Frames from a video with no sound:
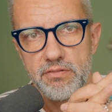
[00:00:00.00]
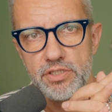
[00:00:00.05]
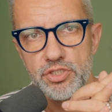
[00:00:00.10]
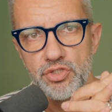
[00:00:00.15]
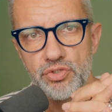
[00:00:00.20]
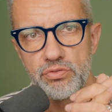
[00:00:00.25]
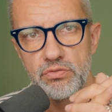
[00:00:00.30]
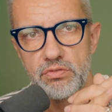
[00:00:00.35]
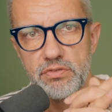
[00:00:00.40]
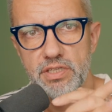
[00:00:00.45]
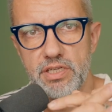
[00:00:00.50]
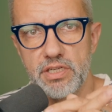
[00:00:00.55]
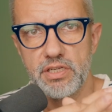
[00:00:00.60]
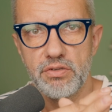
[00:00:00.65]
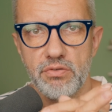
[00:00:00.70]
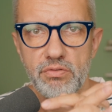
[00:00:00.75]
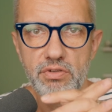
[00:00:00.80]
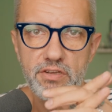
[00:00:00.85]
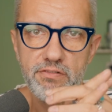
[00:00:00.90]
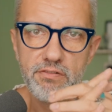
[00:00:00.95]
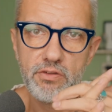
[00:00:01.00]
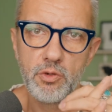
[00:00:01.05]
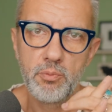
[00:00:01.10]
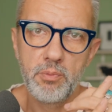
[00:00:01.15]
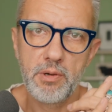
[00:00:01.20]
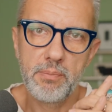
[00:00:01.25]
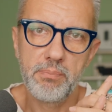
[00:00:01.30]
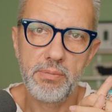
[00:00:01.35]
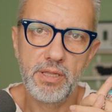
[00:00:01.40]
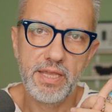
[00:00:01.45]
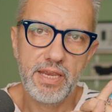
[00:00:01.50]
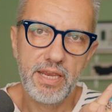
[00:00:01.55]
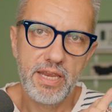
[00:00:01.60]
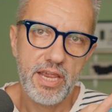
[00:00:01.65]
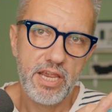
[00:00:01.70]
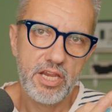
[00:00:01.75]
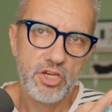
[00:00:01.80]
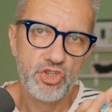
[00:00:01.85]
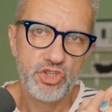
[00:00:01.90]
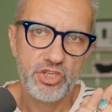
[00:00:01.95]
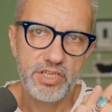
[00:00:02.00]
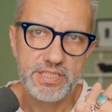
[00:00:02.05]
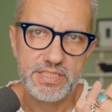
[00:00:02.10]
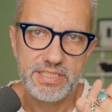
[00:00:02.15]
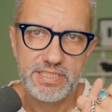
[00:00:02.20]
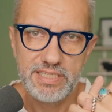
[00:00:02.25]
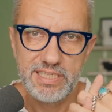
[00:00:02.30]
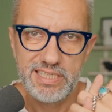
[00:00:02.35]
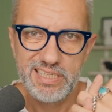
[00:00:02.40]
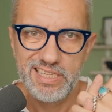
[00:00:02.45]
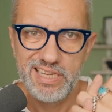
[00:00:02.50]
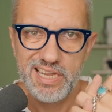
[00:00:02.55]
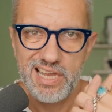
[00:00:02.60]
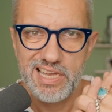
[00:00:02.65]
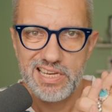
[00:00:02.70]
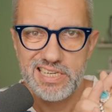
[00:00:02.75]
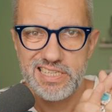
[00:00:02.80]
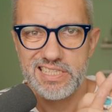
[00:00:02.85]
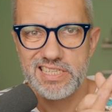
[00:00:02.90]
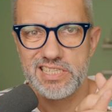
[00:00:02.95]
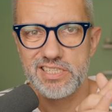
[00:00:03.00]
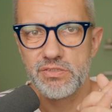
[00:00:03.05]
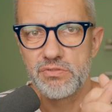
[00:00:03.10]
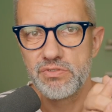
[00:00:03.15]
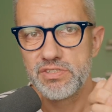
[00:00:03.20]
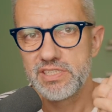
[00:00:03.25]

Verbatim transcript: Watch Ultra to develop applications needing access to